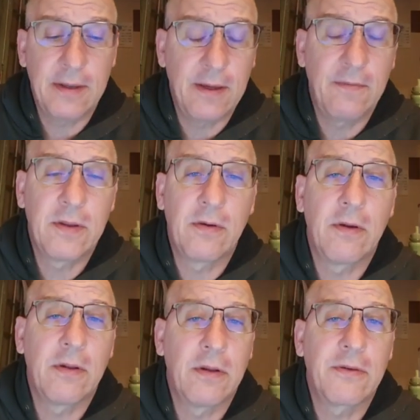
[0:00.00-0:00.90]
even though
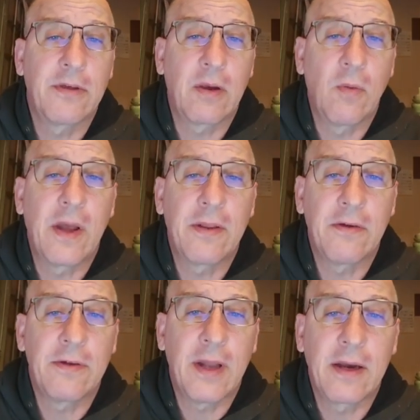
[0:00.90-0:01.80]
it looks like
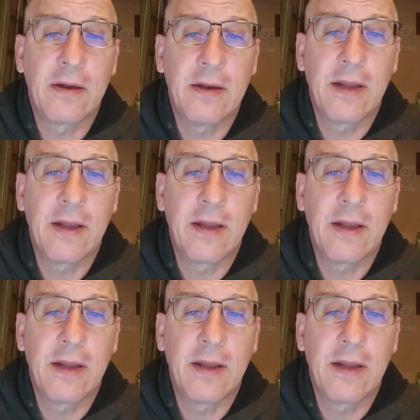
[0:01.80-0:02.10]
weather's not going to